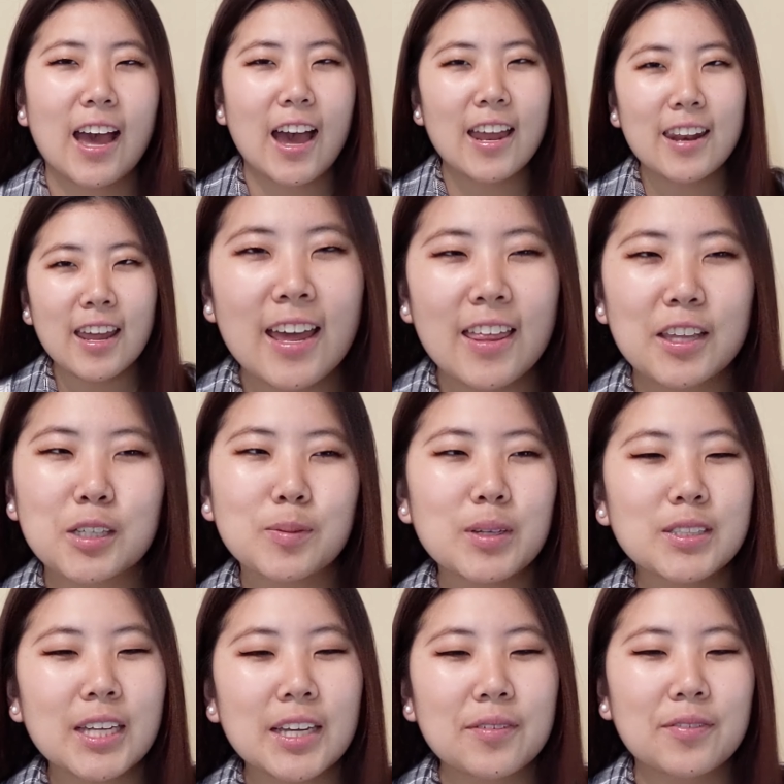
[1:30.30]
It
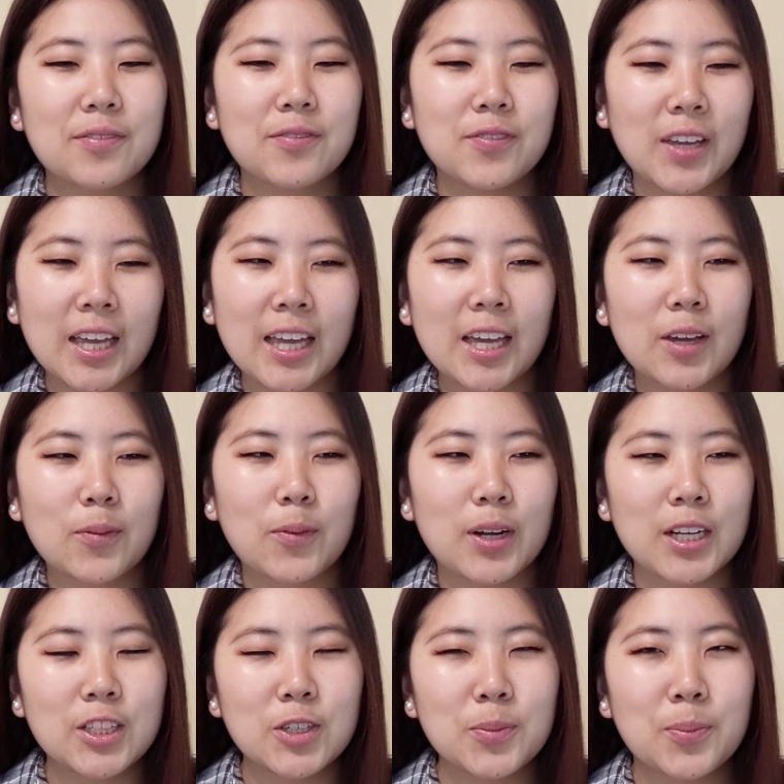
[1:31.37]
smells like feet. What
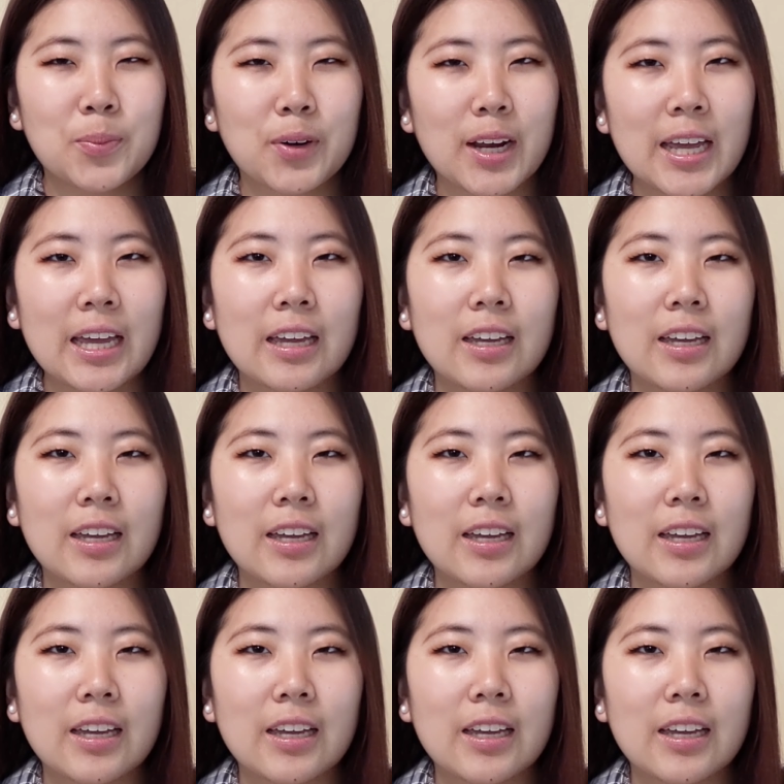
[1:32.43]
did you bring?